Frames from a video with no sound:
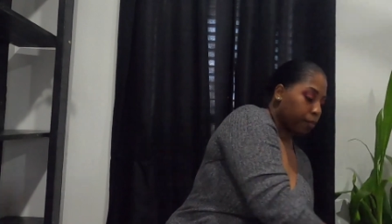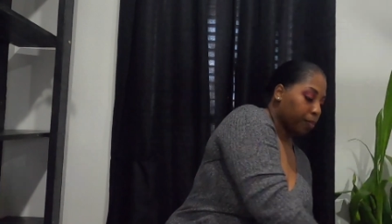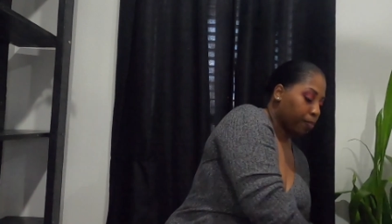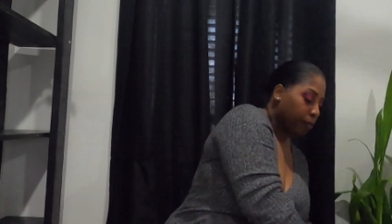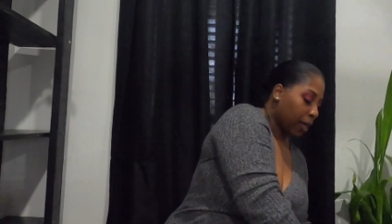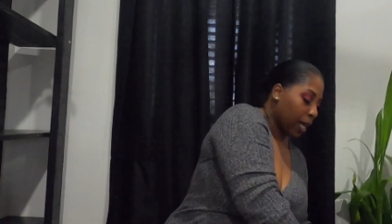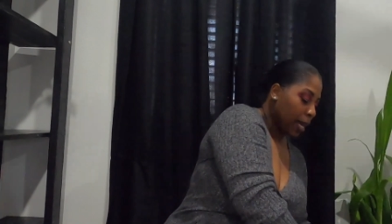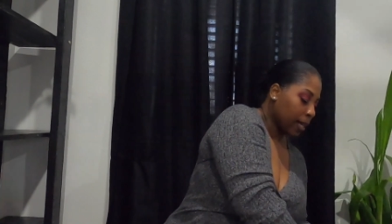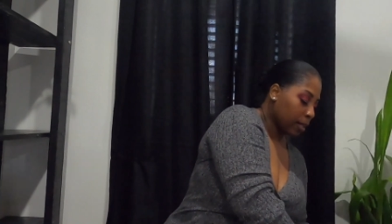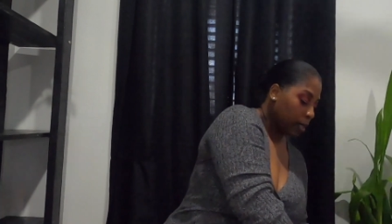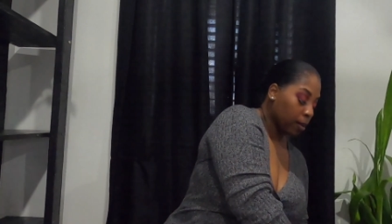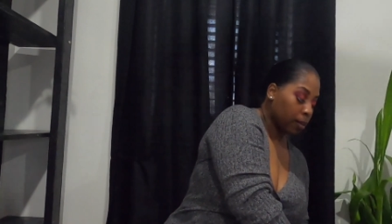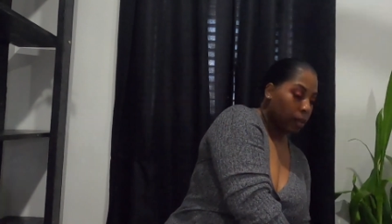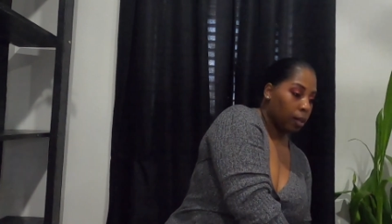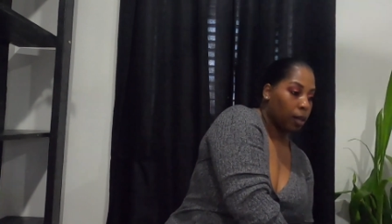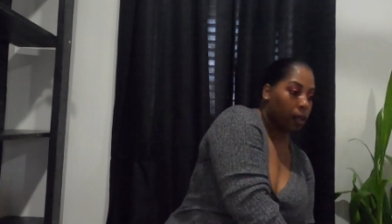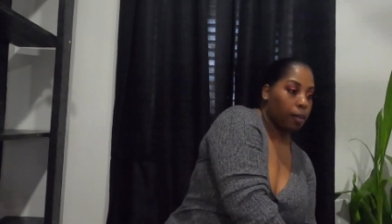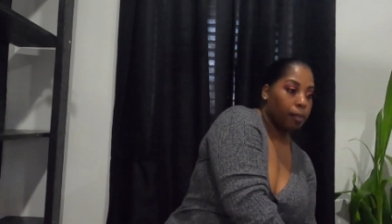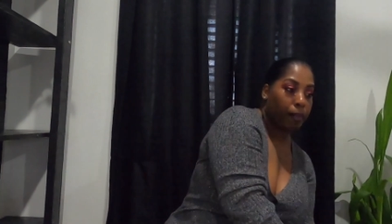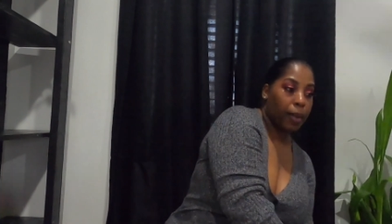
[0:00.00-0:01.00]
Because
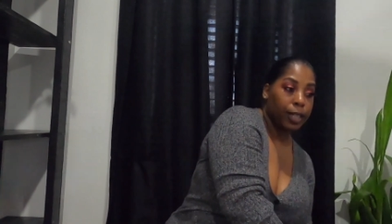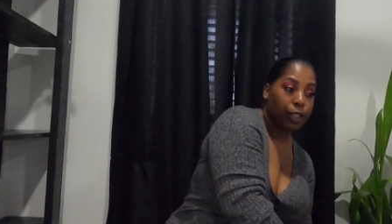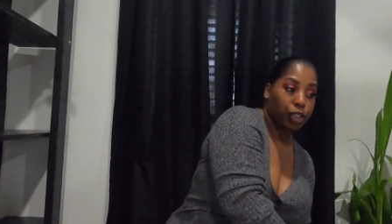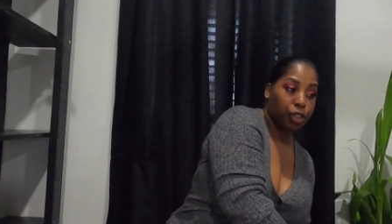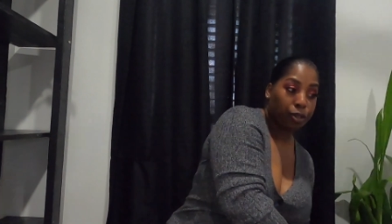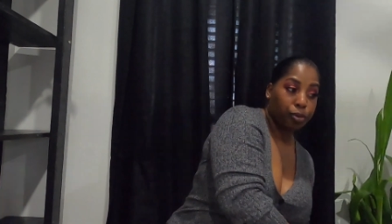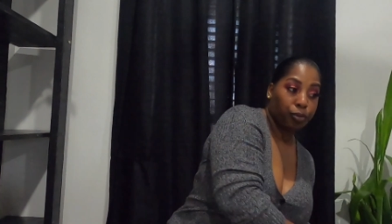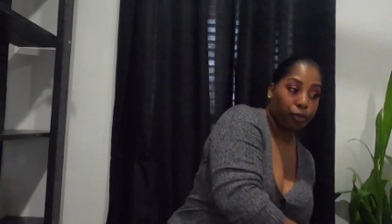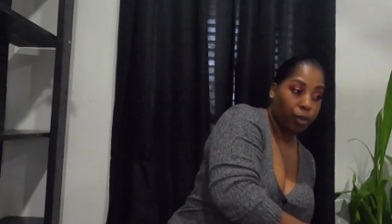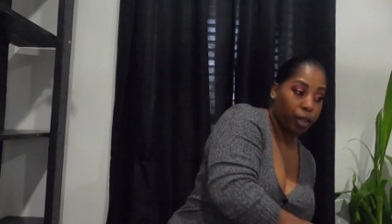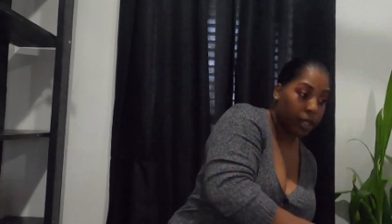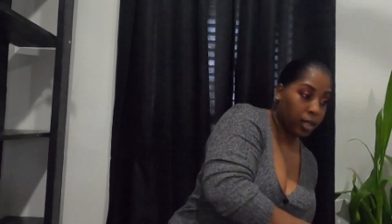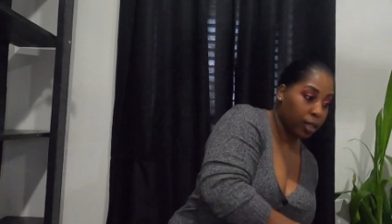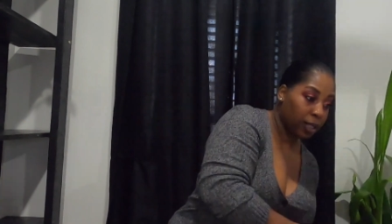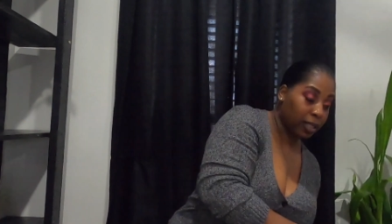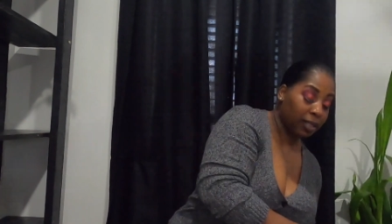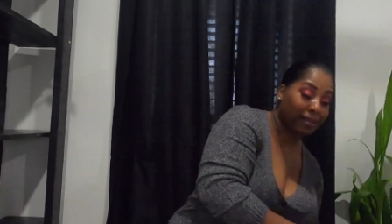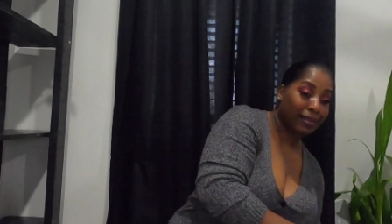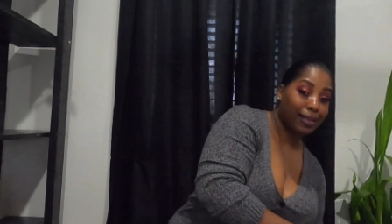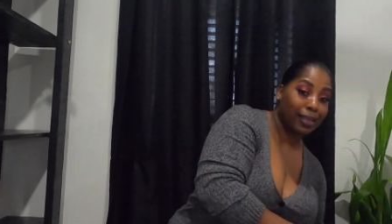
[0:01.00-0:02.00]
my jute
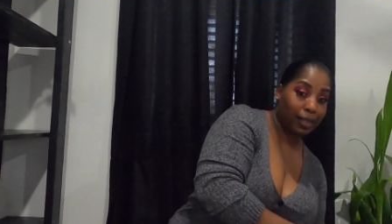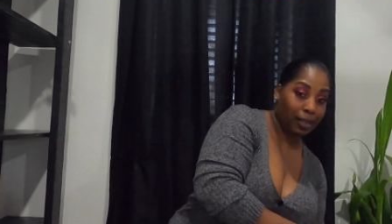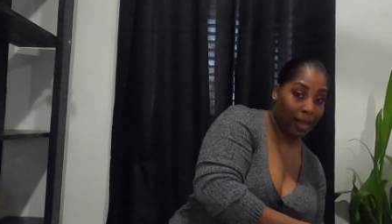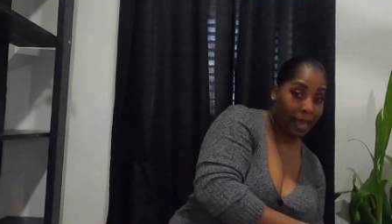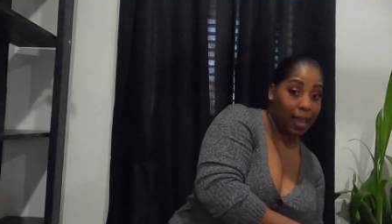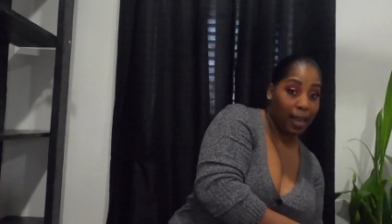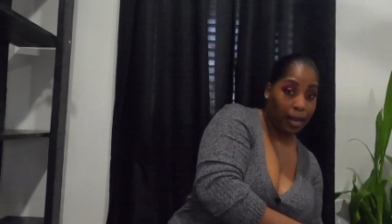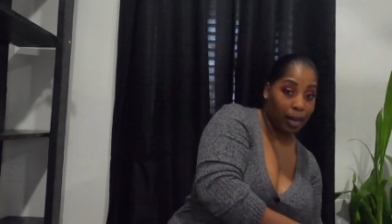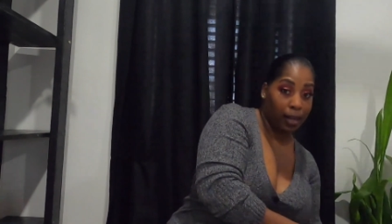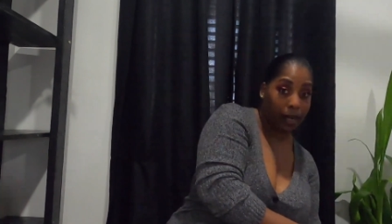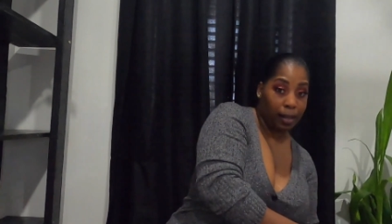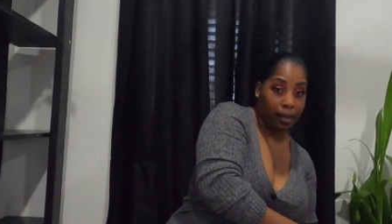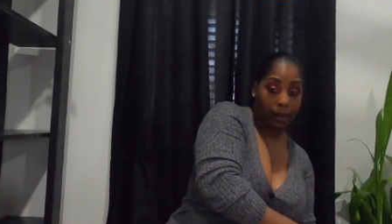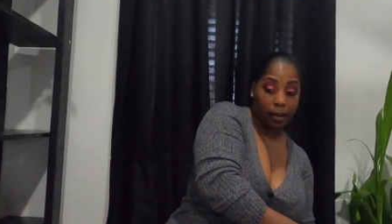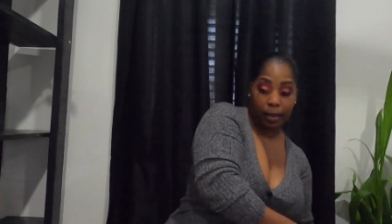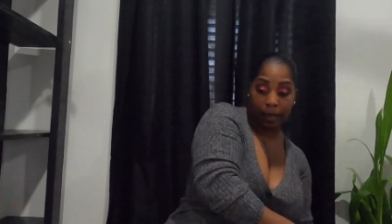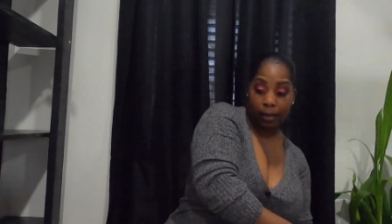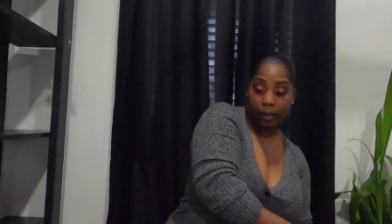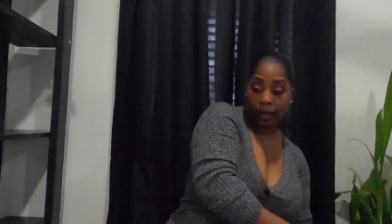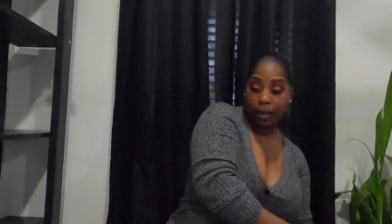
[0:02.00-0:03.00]
rugs done had it,
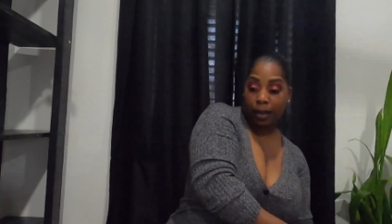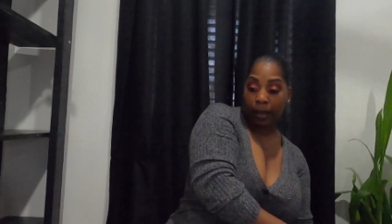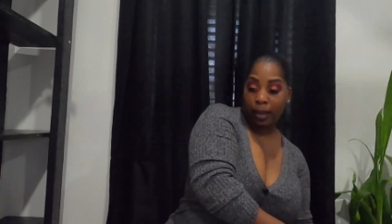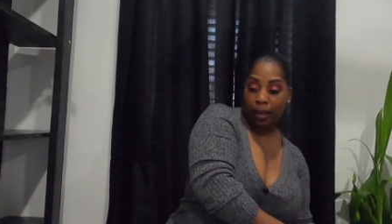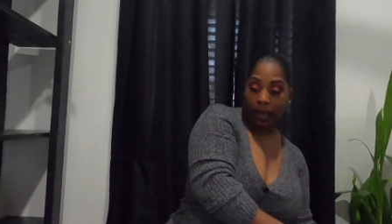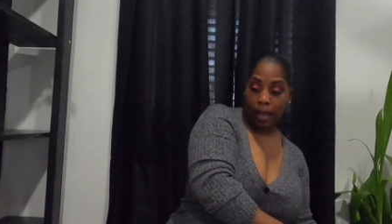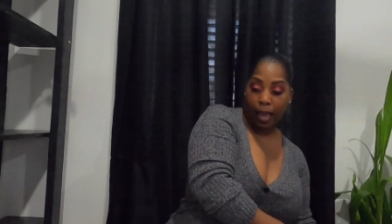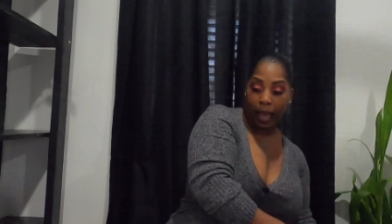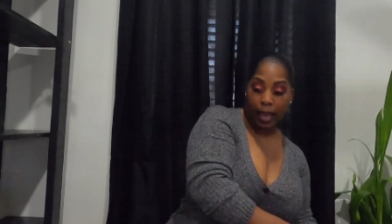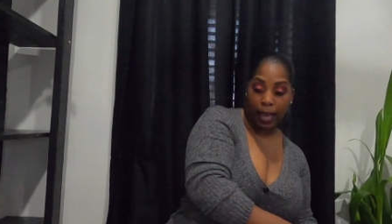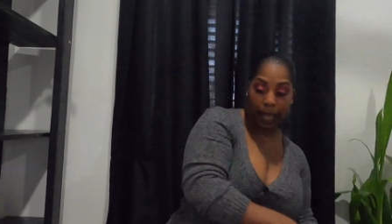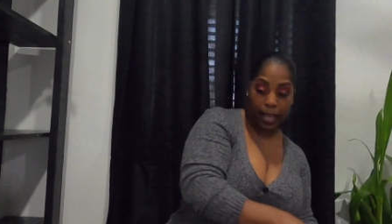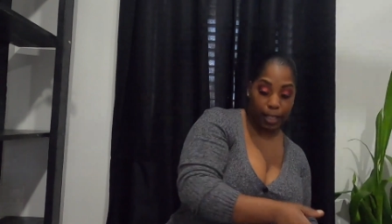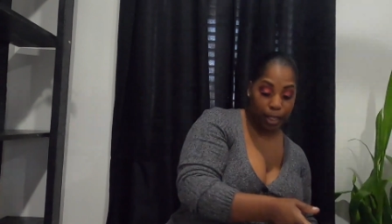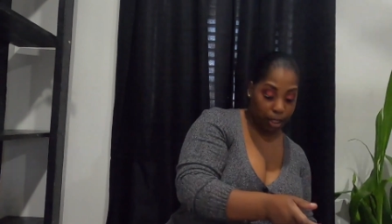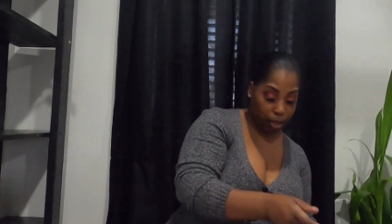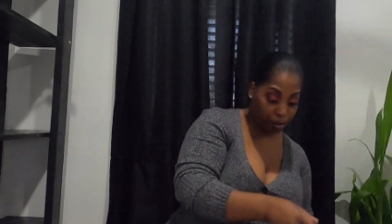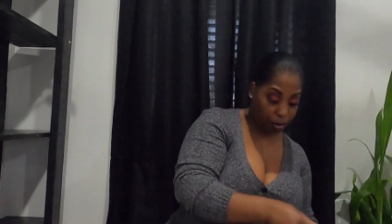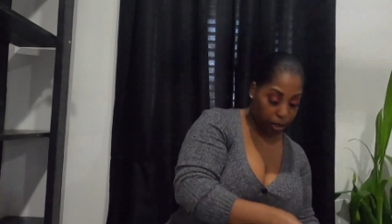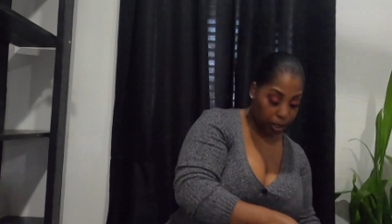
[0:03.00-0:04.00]
honey. I had
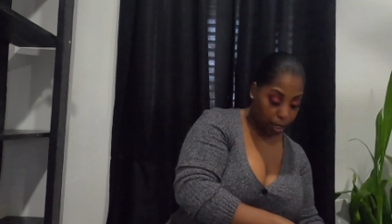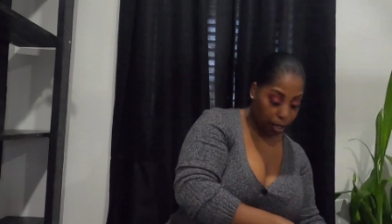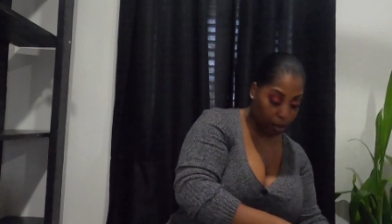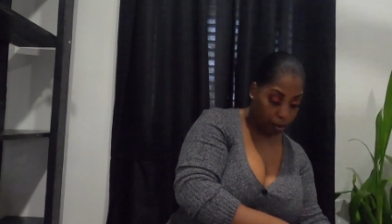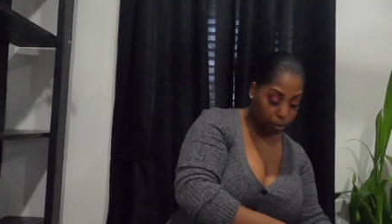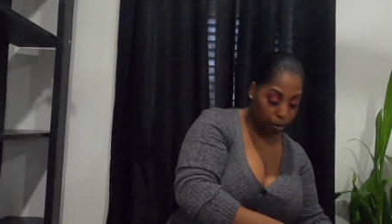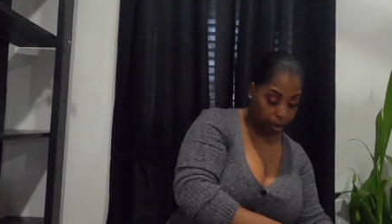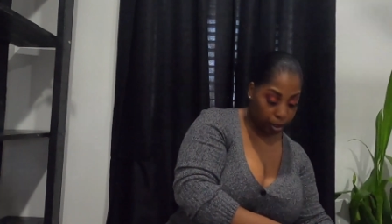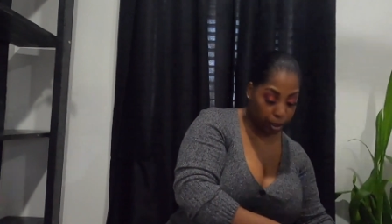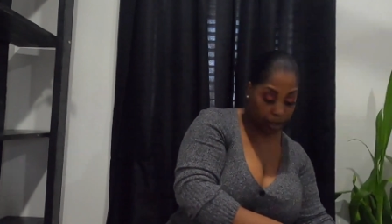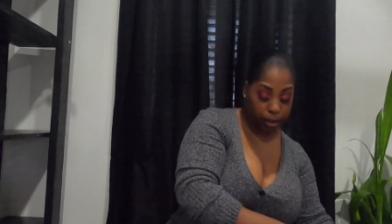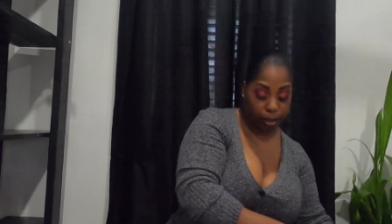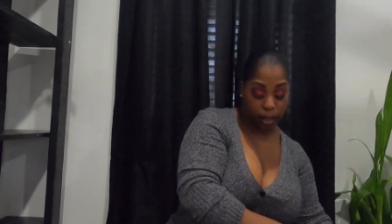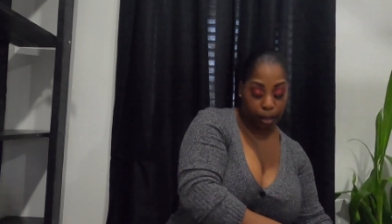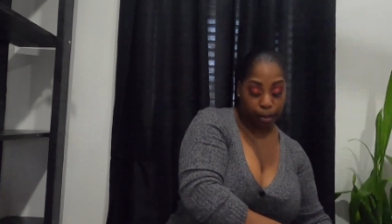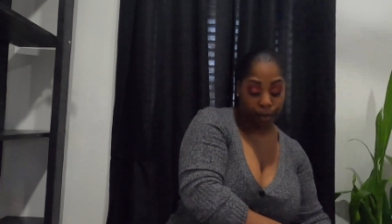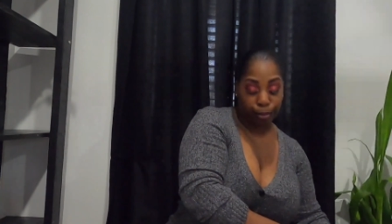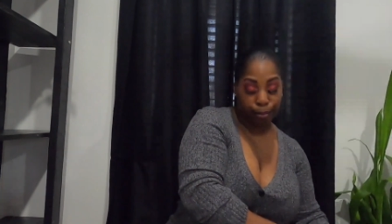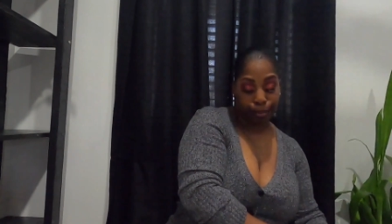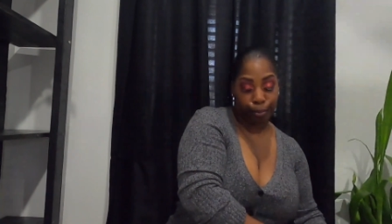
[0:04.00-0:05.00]
2 single ones,
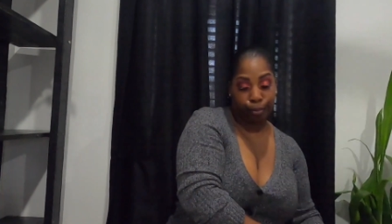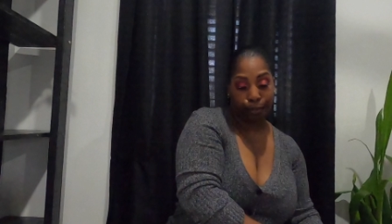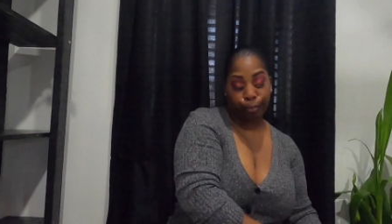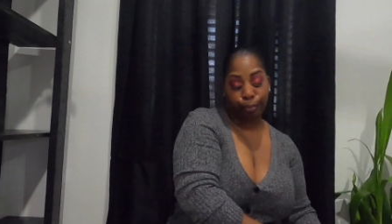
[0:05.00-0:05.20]
so